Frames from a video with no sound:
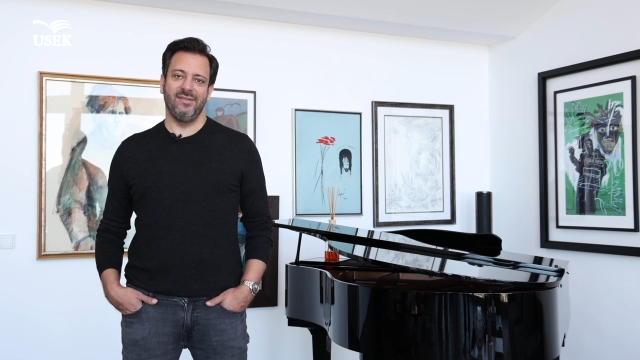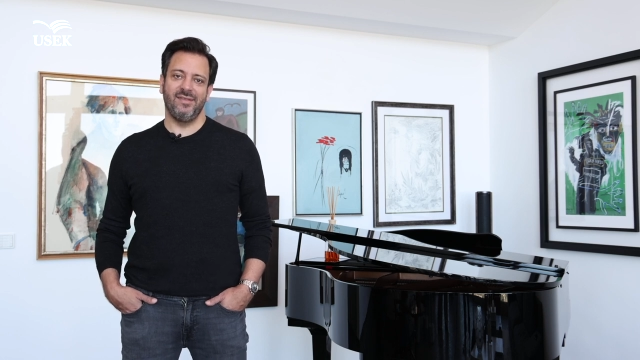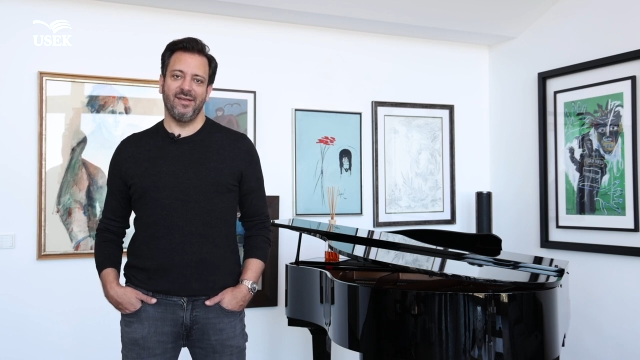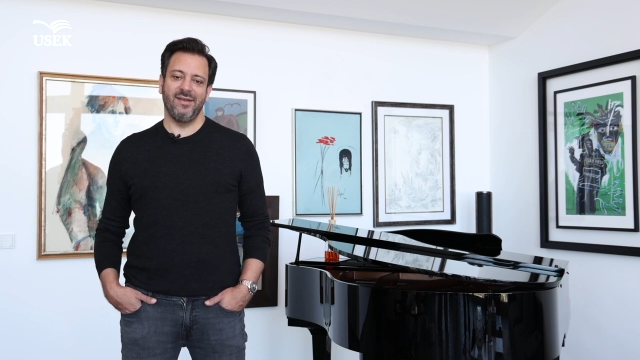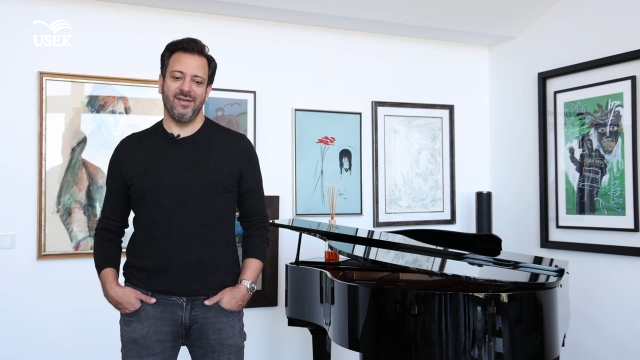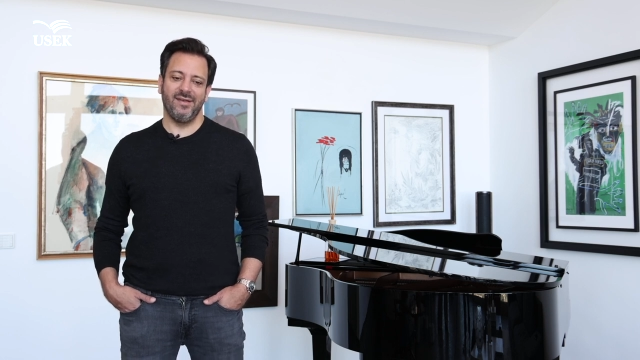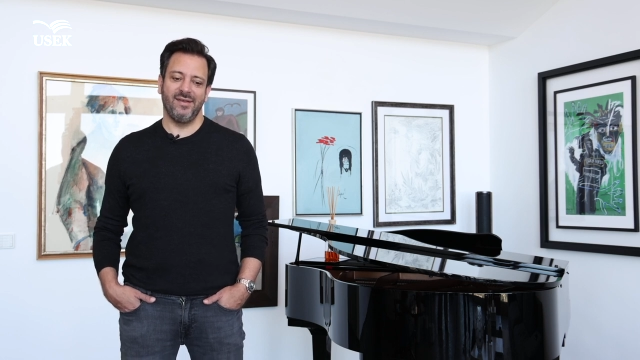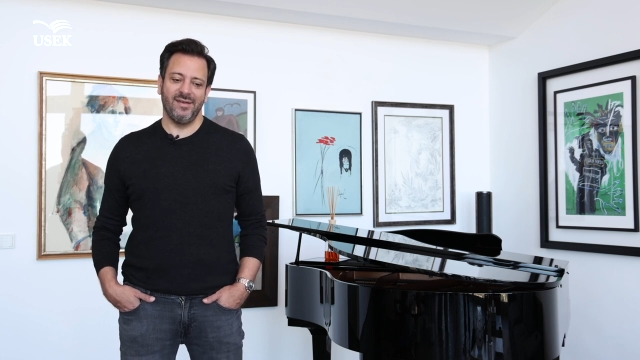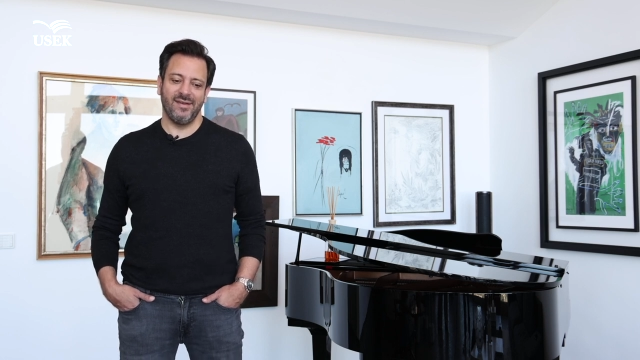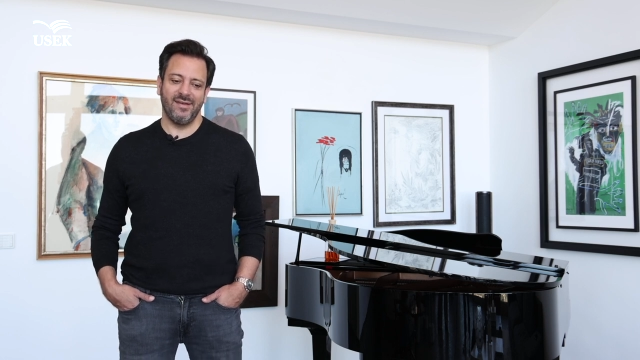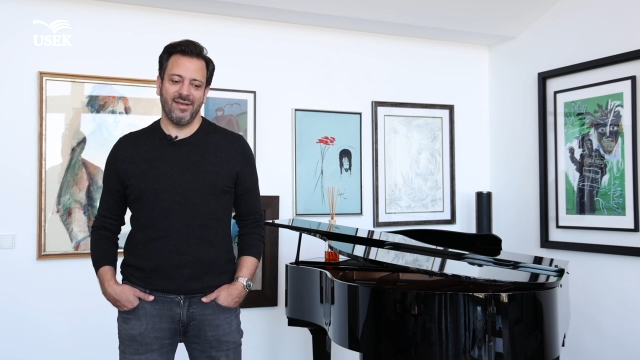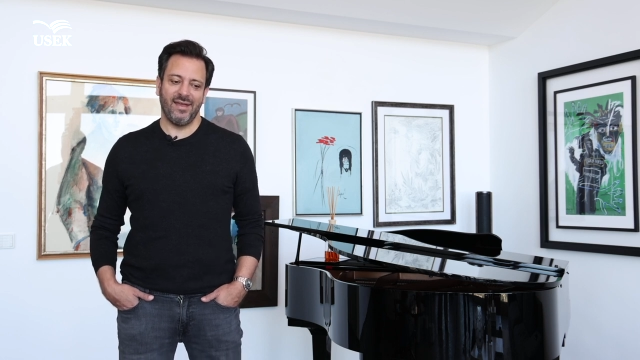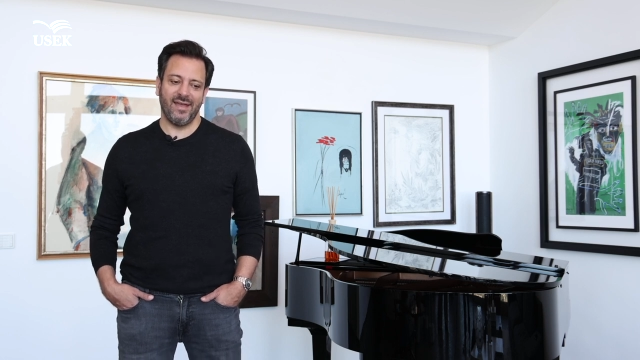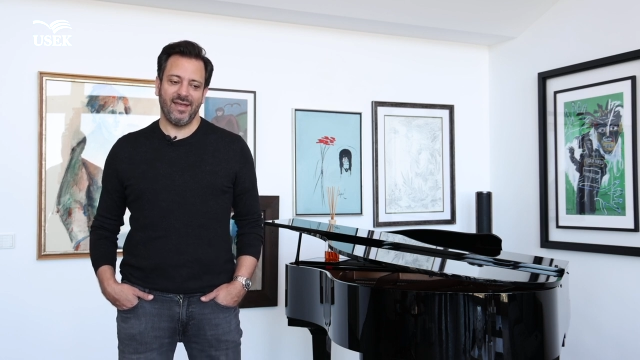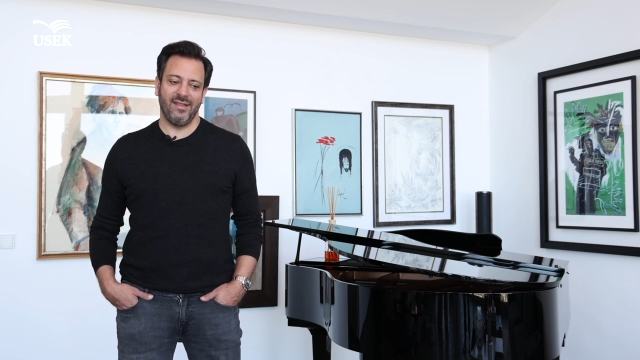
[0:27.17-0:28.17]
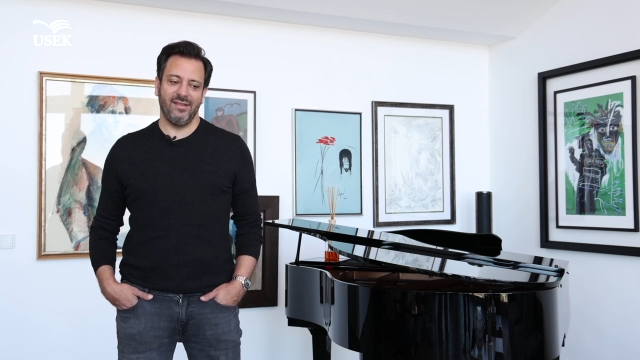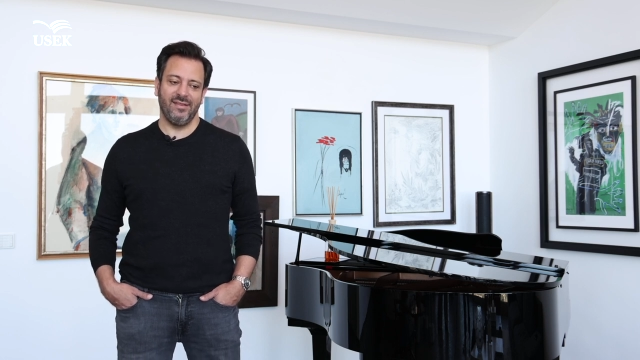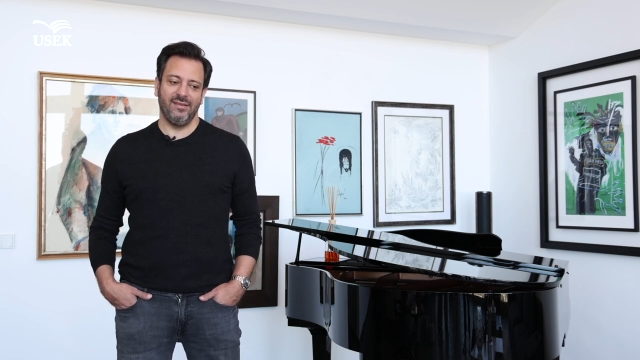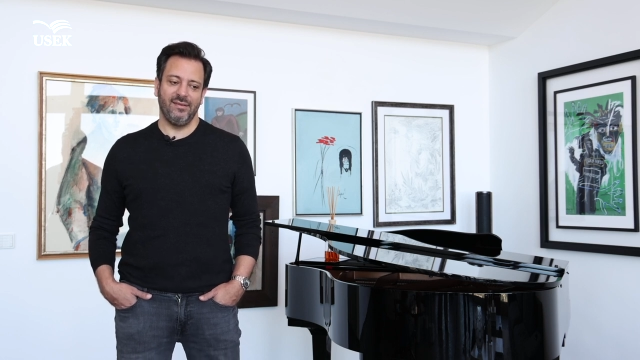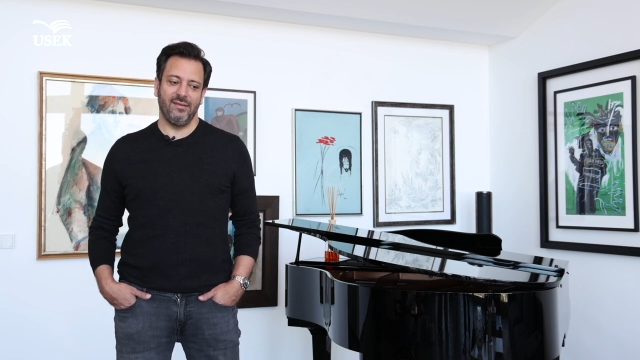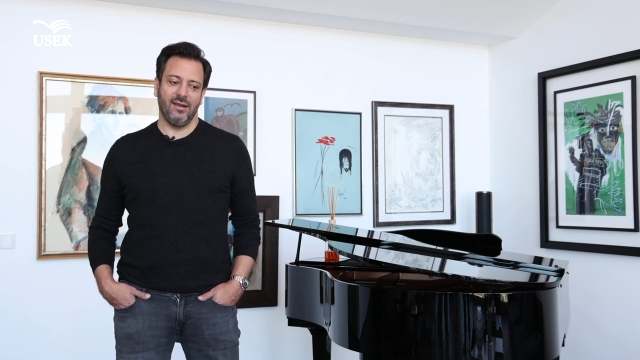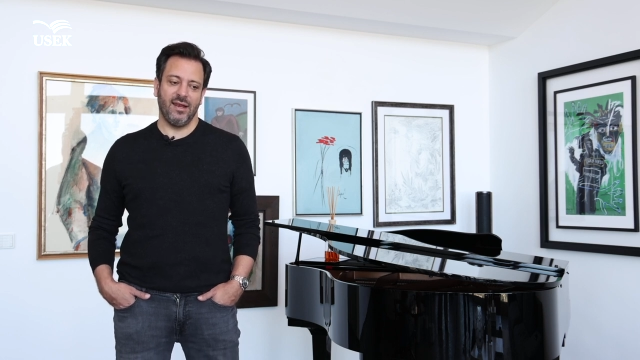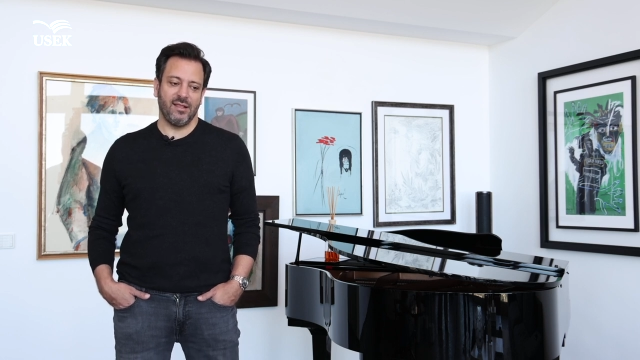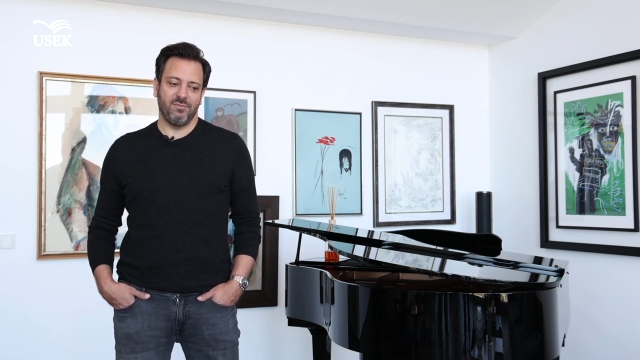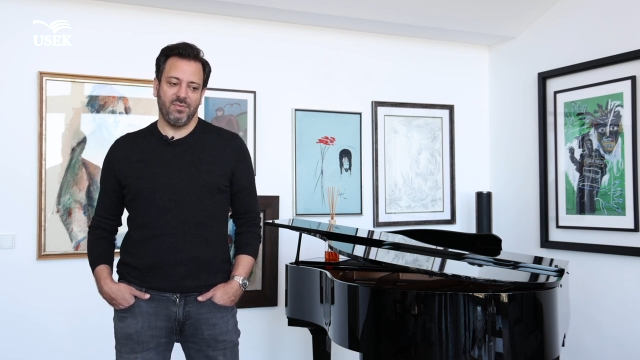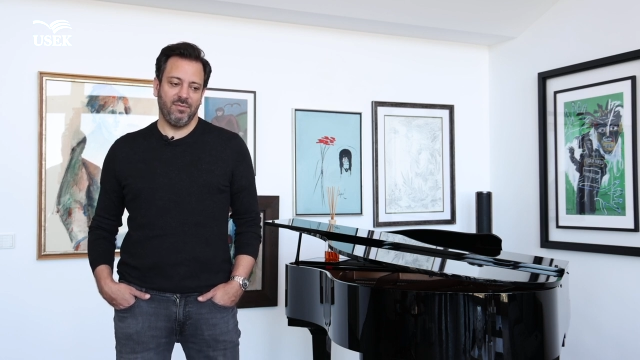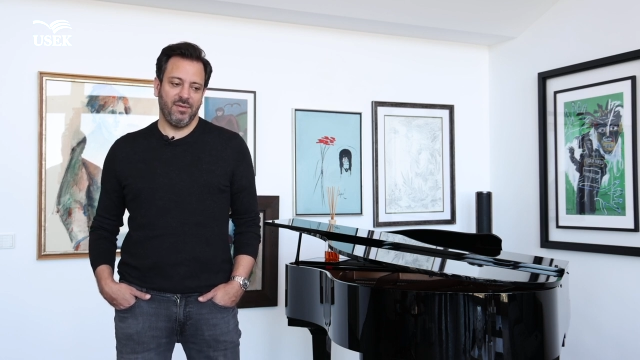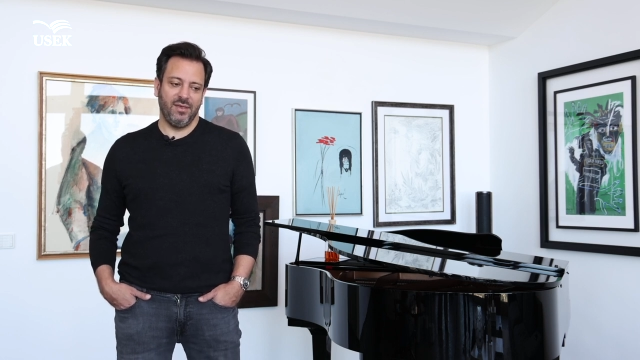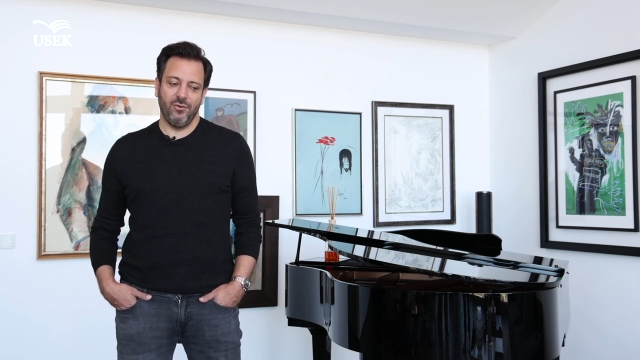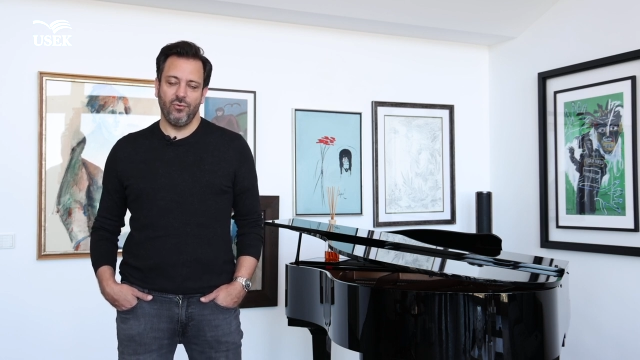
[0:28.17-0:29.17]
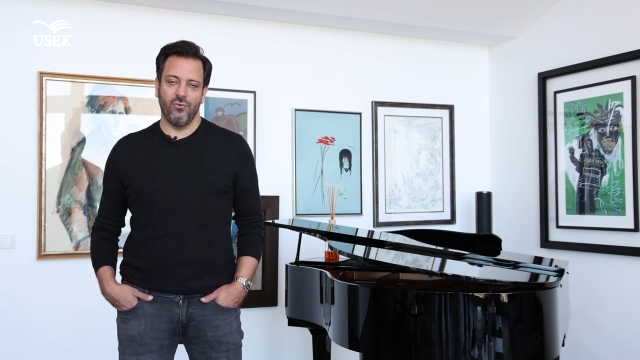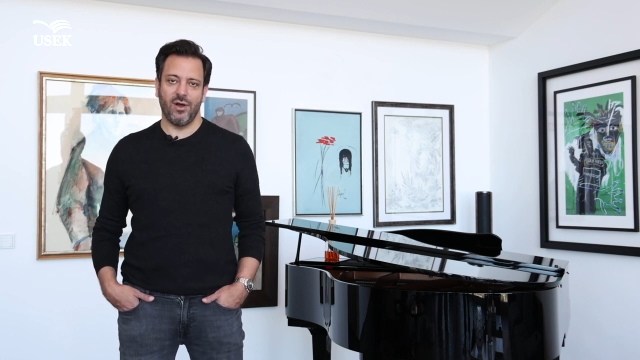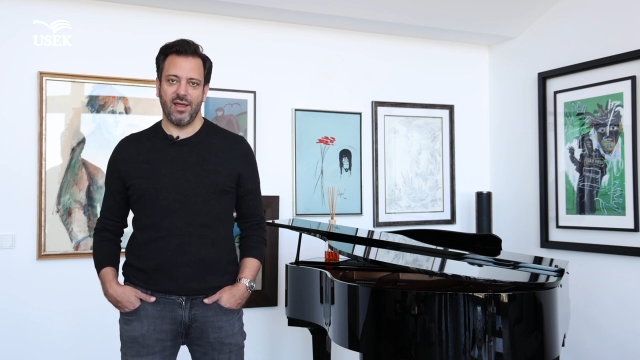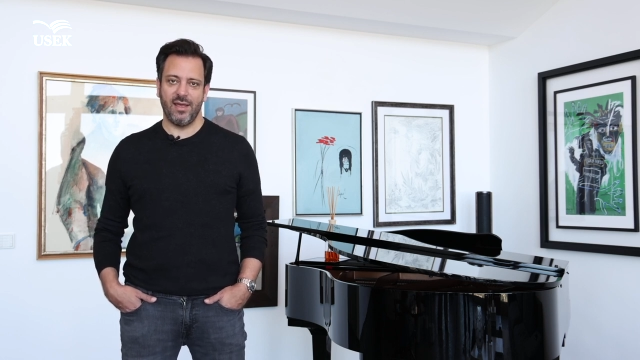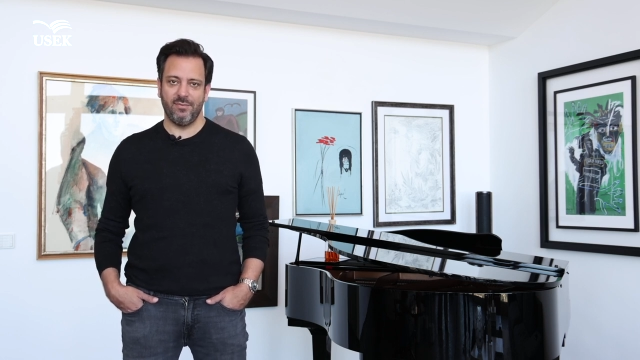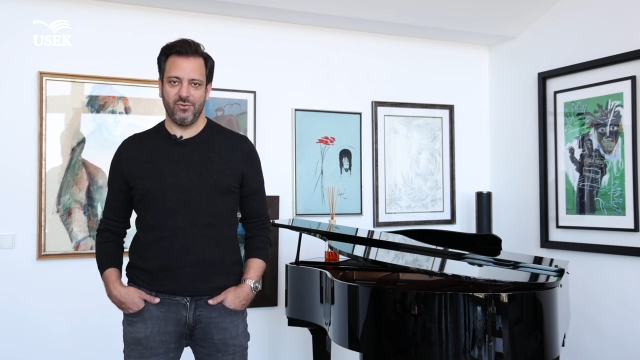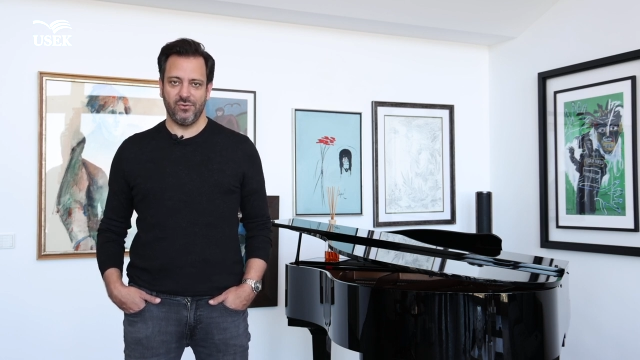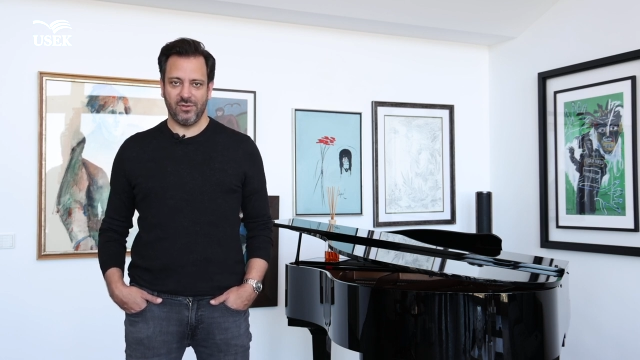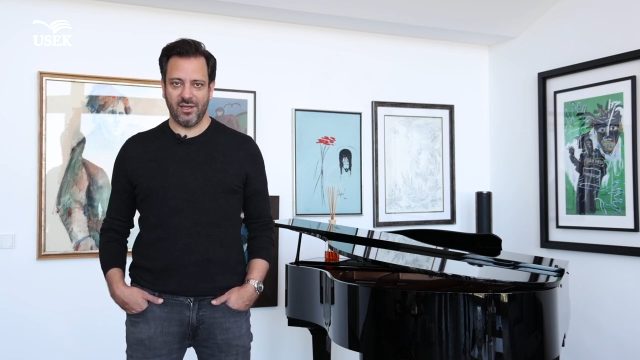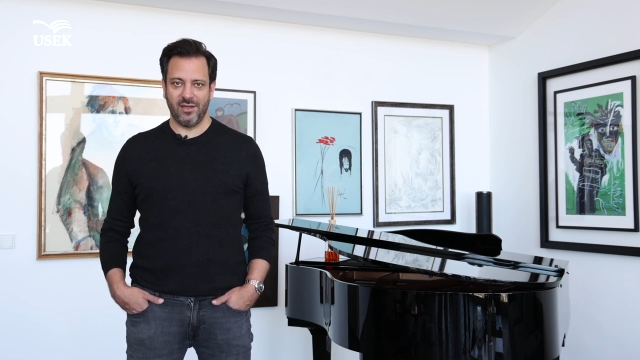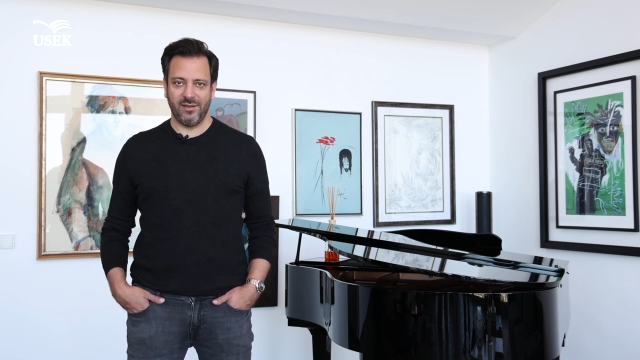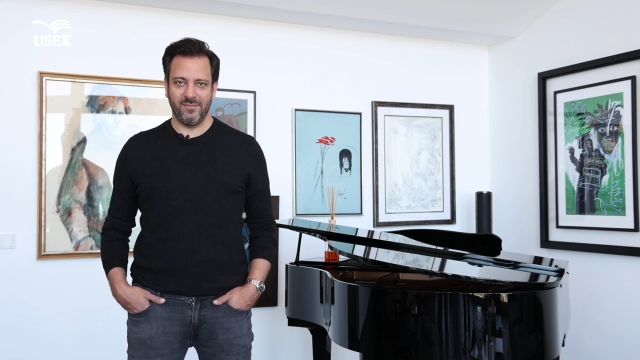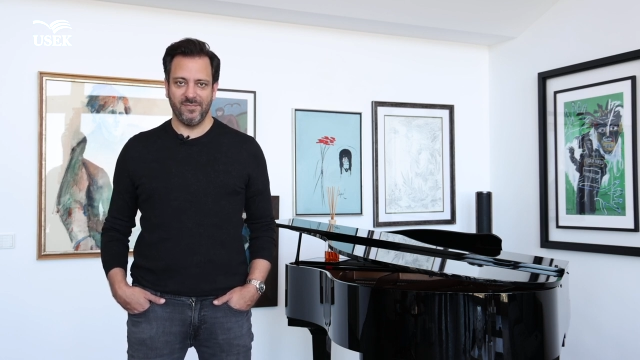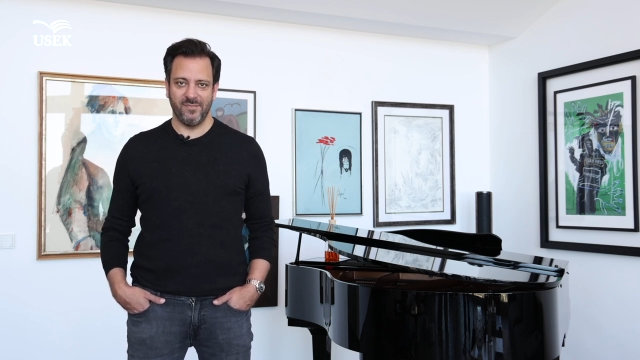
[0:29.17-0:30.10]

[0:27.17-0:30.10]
let me be who I am today.